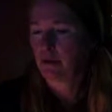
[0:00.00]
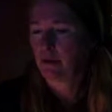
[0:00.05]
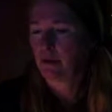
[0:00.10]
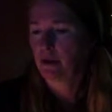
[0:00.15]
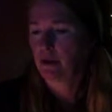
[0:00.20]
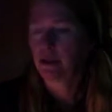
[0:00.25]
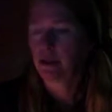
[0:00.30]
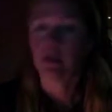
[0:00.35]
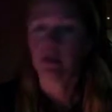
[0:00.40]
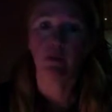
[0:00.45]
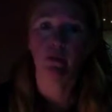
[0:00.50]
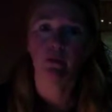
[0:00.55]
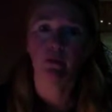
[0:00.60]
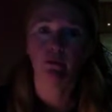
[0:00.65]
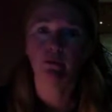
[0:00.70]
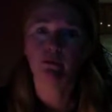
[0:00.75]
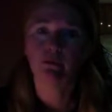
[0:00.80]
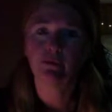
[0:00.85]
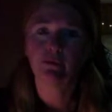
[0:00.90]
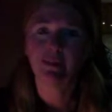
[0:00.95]
you know,
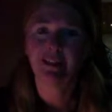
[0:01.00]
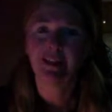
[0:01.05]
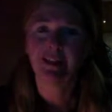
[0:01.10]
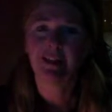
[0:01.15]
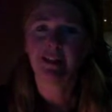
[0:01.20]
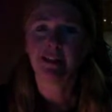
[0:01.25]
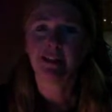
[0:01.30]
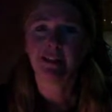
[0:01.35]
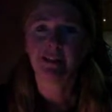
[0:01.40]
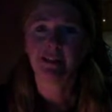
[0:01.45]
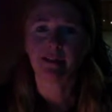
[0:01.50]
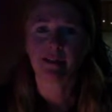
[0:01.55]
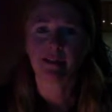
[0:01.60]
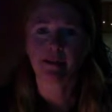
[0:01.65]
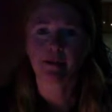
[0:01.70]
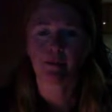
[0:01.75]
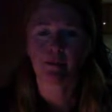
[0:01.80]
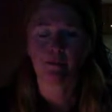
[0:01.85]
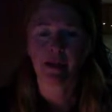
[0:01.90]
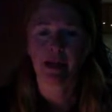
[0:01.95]
it
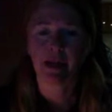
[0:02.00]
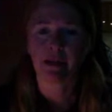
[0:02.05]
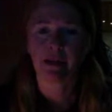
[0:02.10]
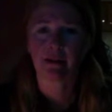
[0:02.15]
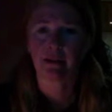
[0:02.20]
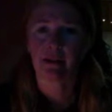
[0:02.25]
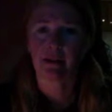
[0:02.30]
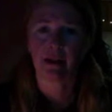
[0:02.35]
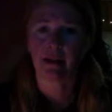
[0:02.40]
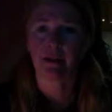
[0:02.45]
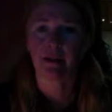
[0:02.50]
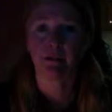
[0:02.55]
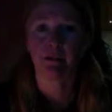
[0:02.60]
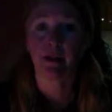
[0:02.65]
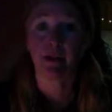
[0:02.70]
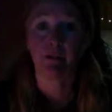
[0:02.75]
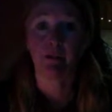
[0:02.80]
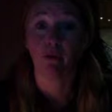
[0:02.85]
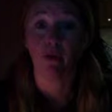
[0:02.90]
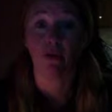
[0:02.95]
doesn't make anybody
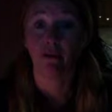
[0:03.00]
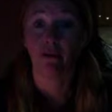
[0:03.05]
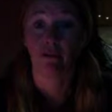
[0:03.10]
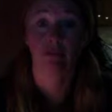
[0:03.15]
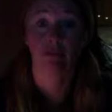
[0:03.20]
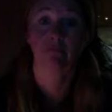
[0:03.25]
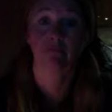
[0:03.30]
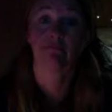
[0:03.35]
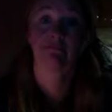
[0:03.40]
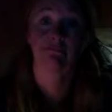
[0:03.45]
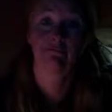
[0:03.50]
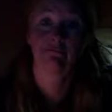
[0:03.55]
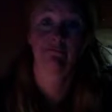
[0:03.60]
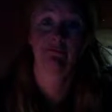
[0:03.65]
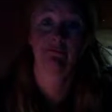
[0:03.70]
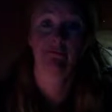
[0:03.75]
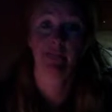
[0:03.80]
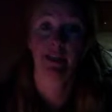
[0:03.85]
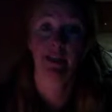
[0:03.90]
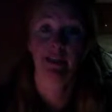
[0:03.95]
wrong.
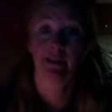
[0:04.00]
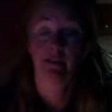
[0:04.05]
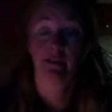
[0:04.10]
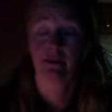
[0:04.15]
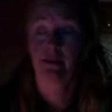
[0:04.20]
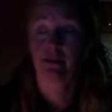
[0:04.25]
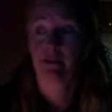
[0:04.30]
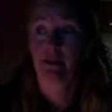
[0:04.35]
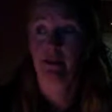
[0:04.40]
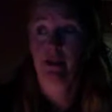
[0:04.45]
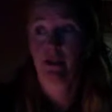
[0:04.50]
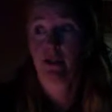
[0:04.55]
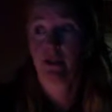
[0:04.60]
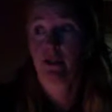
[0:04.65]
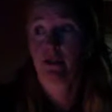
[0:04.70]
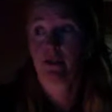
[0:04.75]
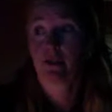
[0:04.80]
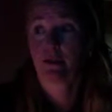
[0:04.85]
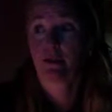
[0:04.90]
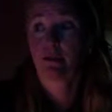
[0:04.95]
Like, it's
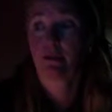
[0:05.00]
just